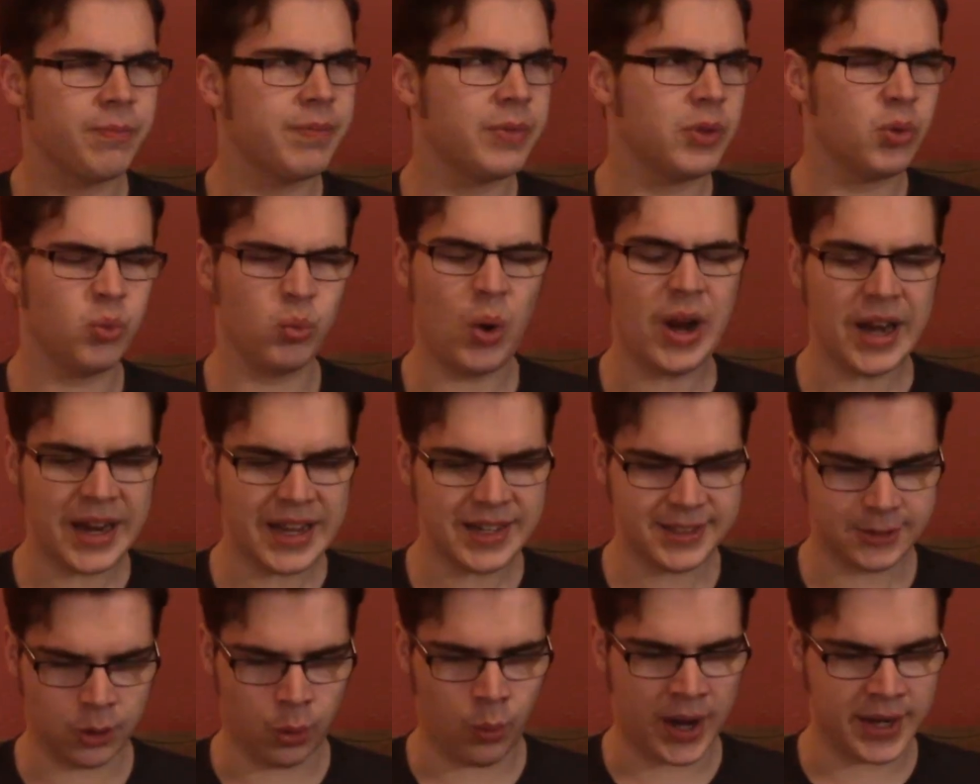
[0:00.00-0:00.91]
What is
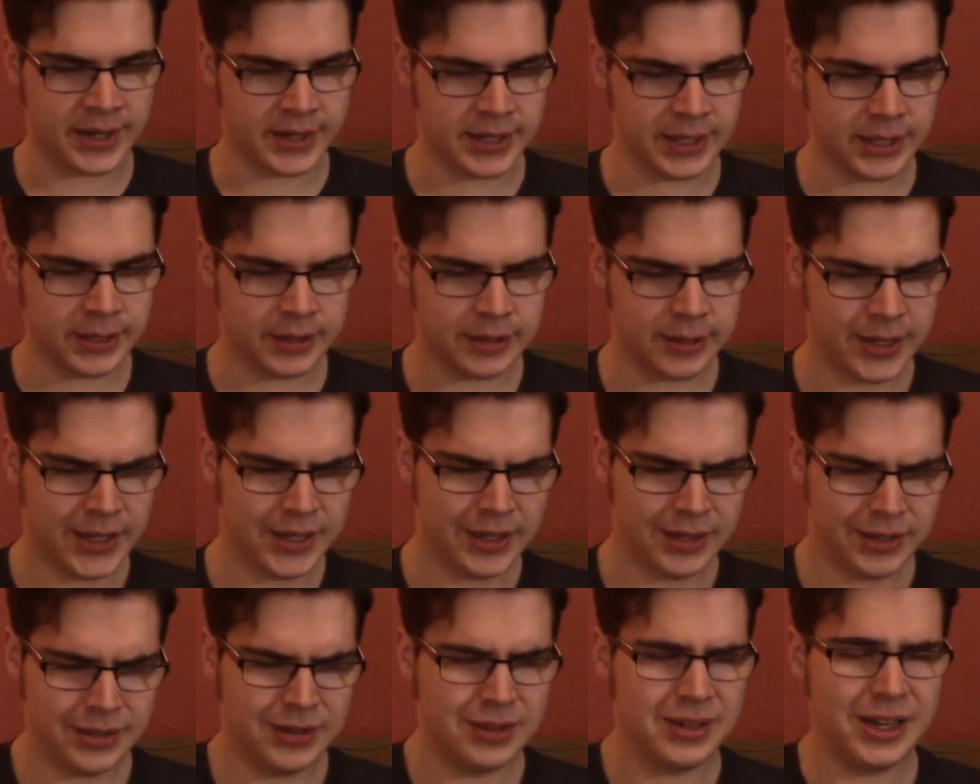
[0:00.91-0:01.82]
it, Wendy?
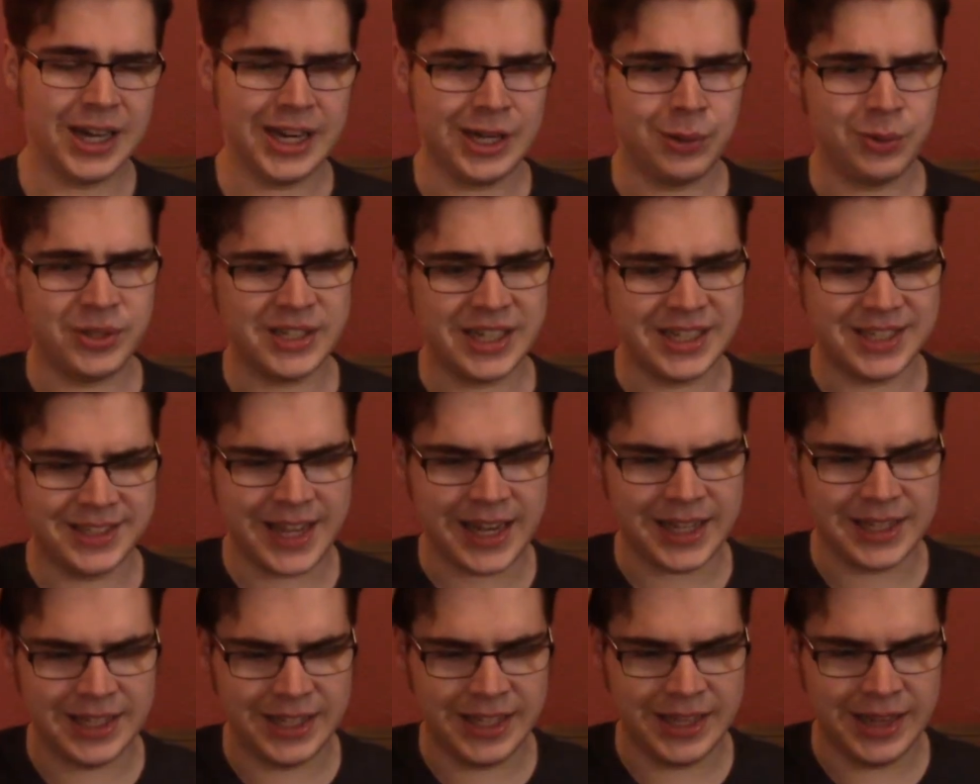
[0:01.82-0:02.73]
It was
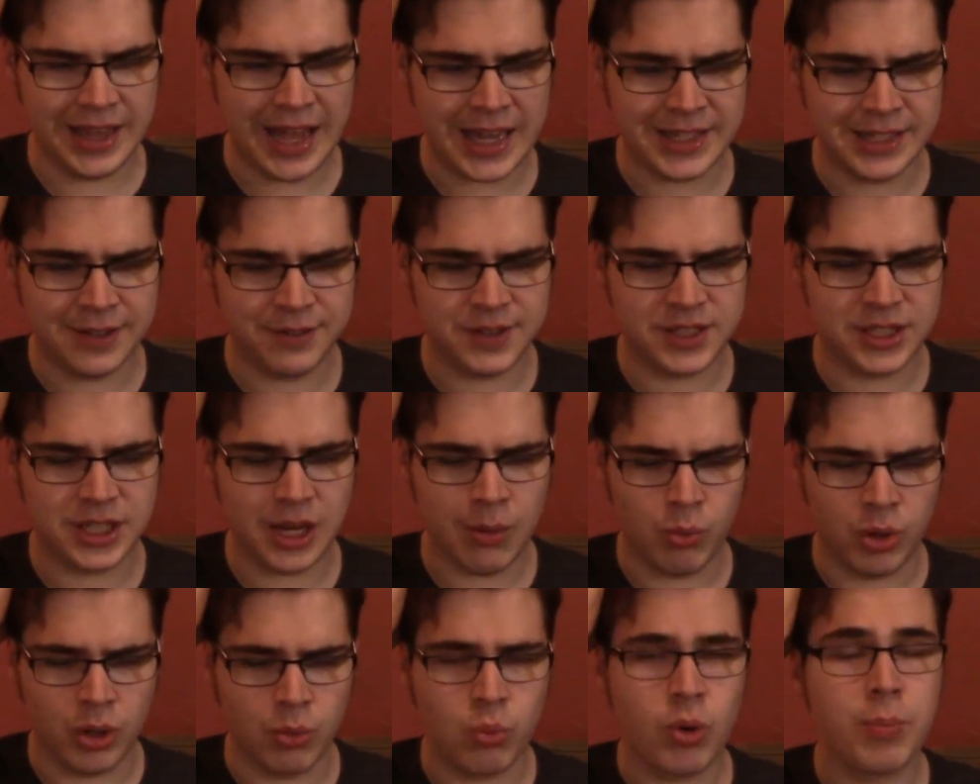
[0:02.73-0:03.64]
exactly as if
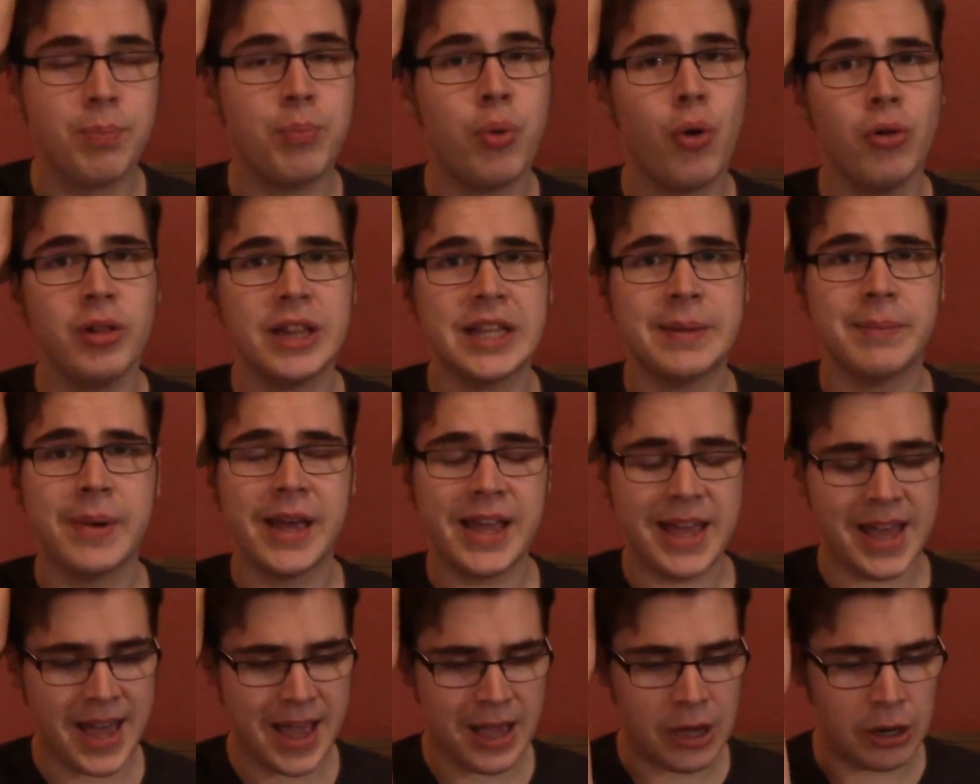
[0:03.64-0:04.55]
someone were pulling my
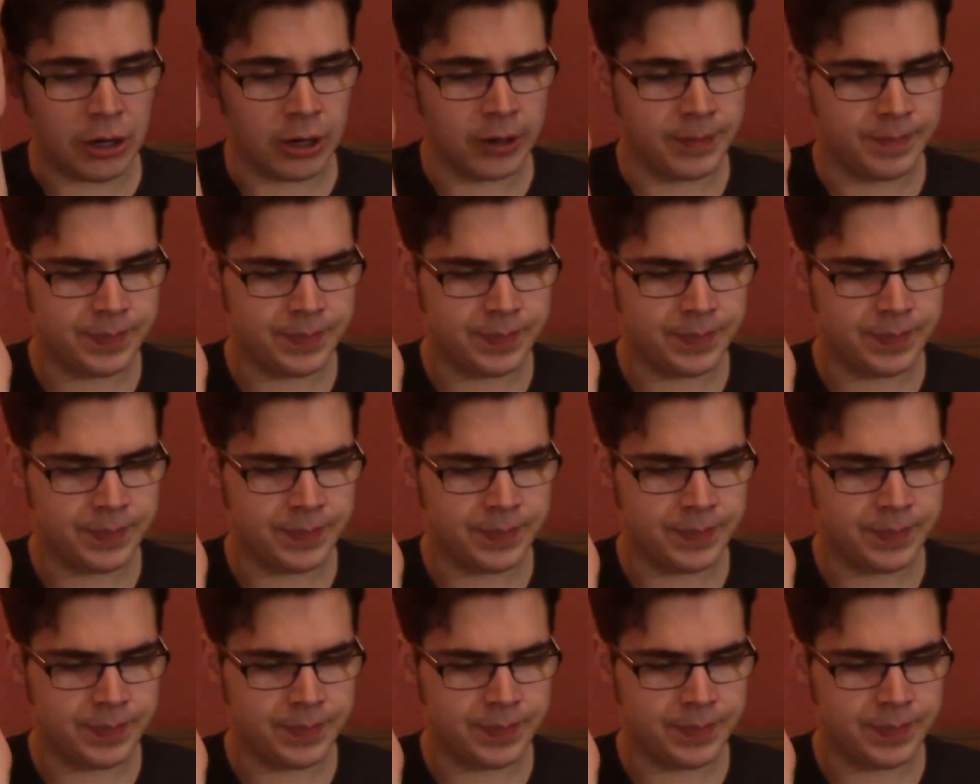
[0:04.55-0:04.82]
hair.